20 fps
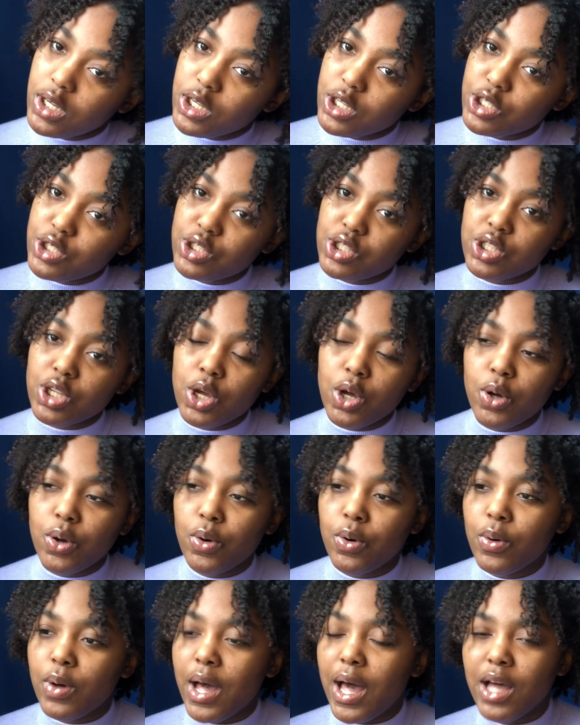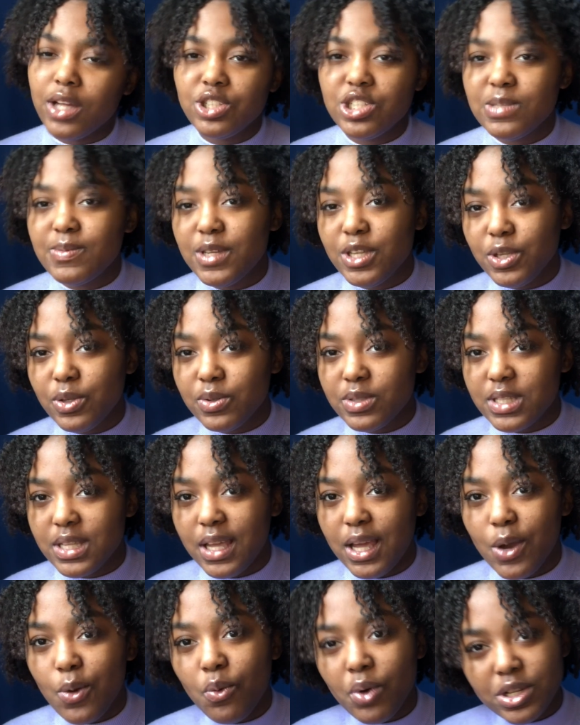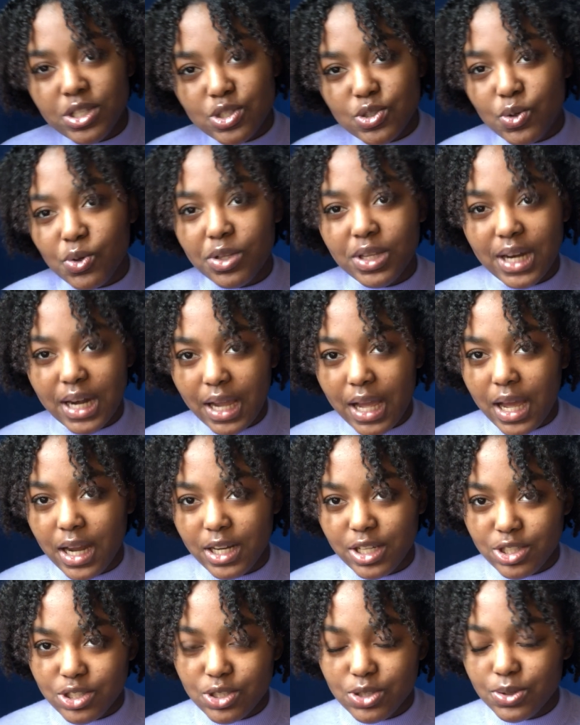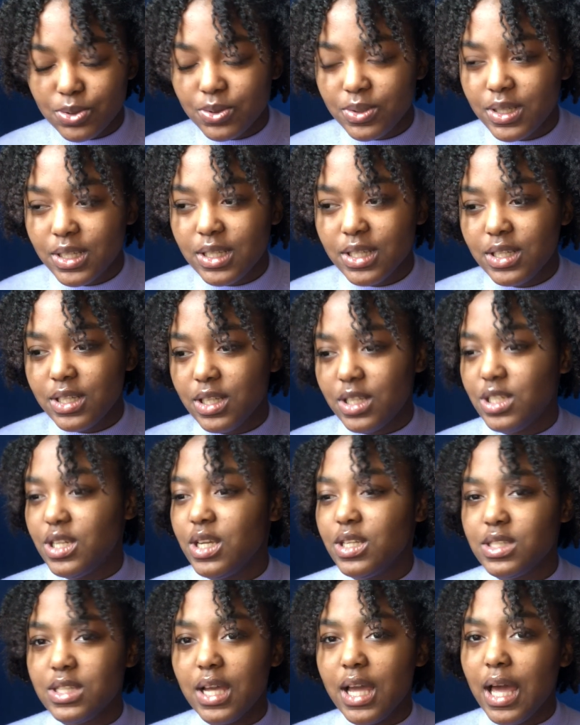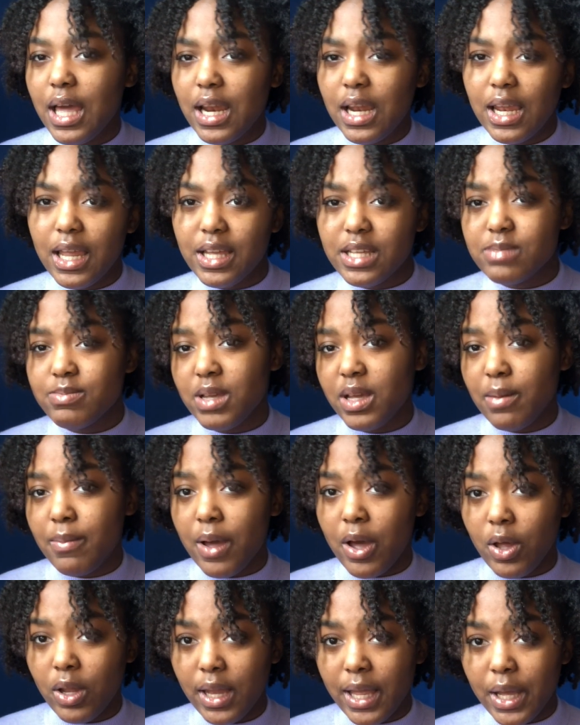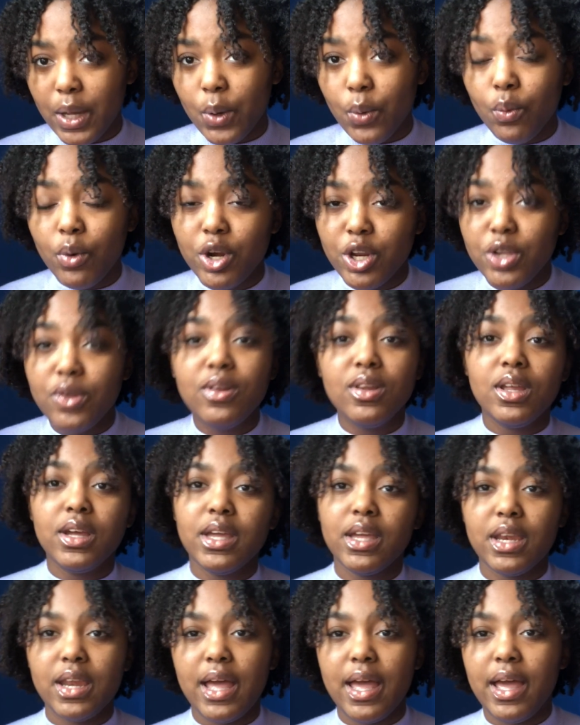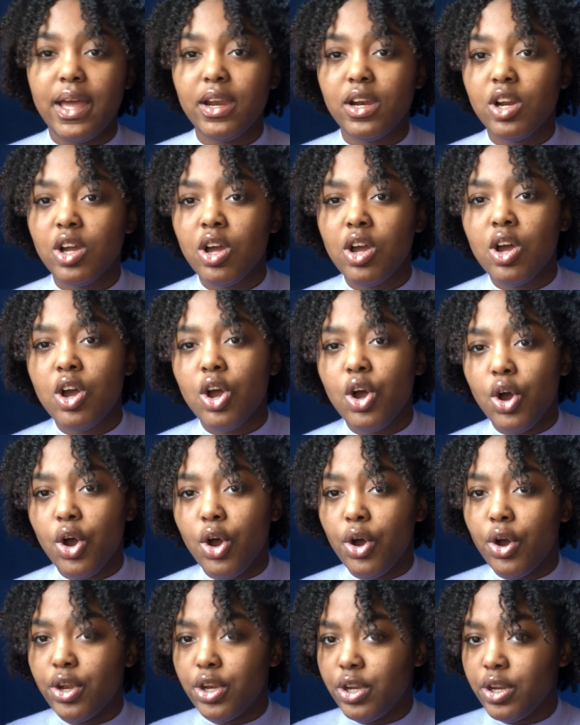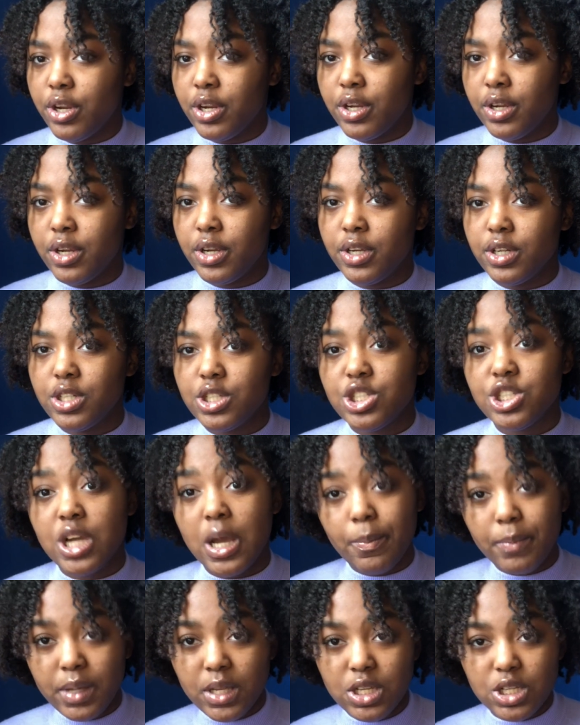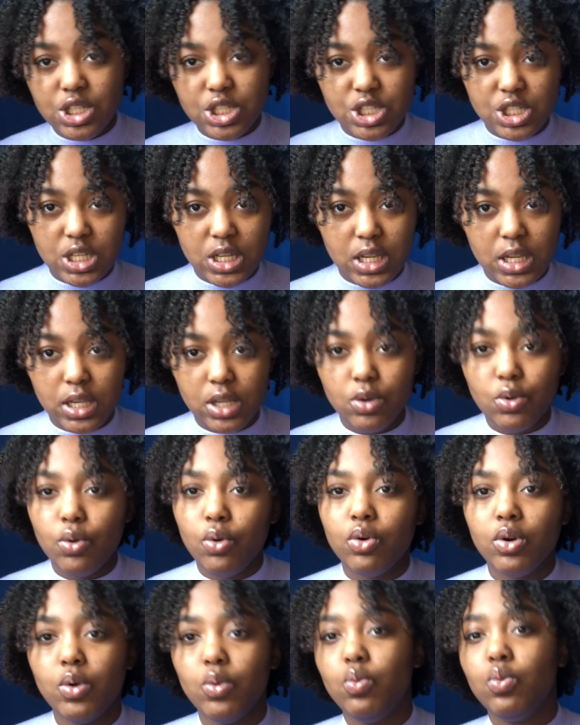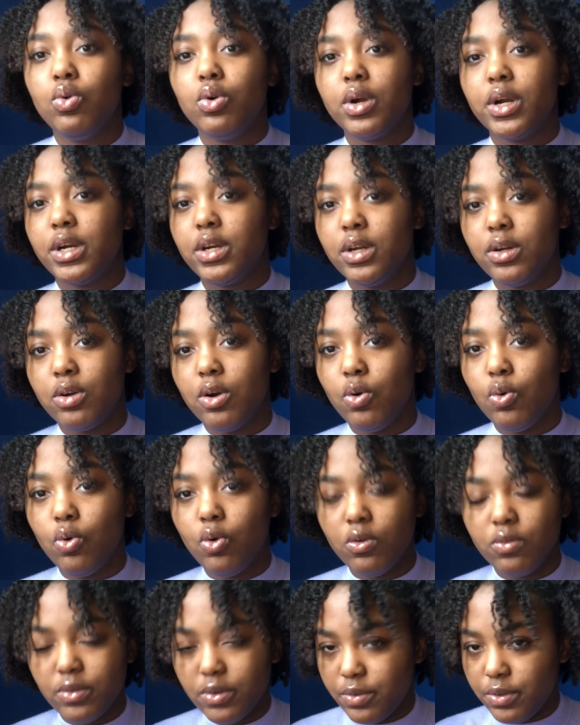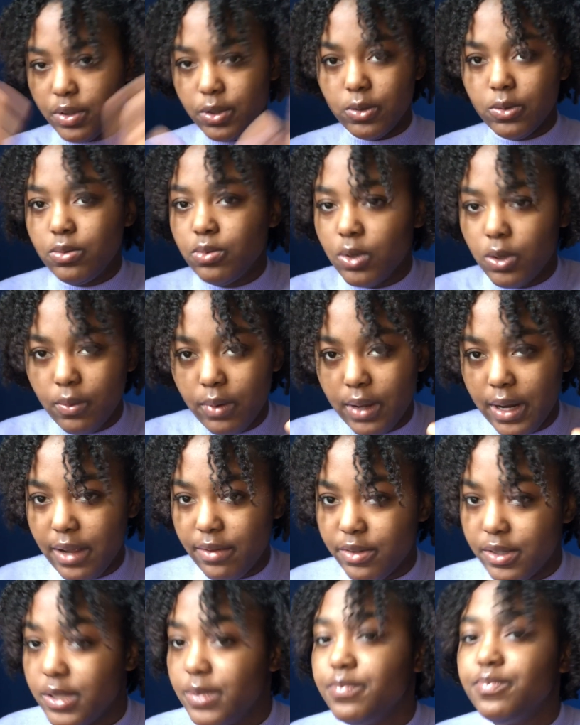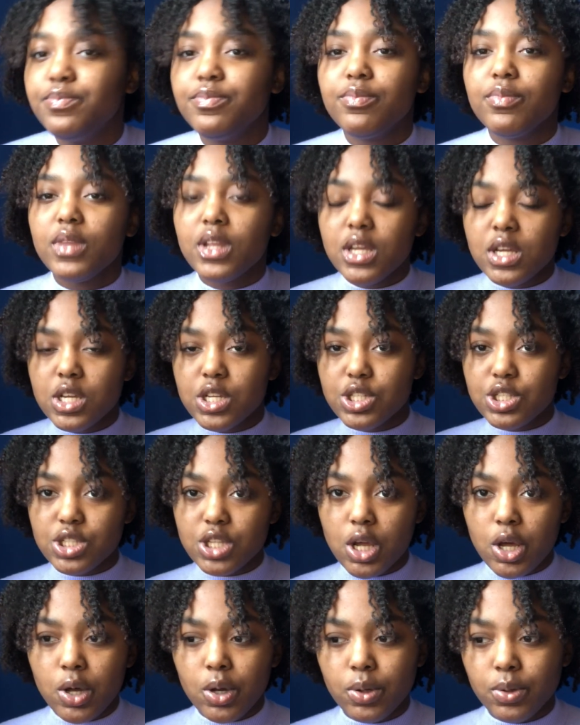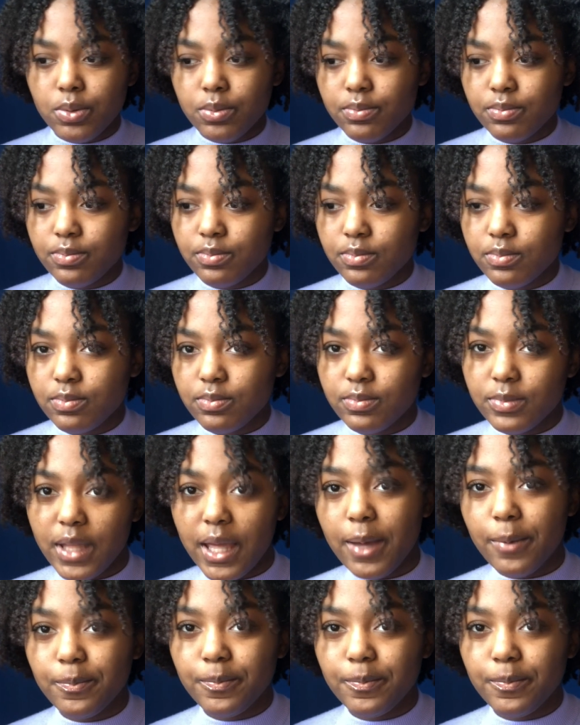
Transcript: So I'll just be using one school that I got into just to kind of like speak about like what are you looking at on your shopping sheet or award overview or whatever. So yeah,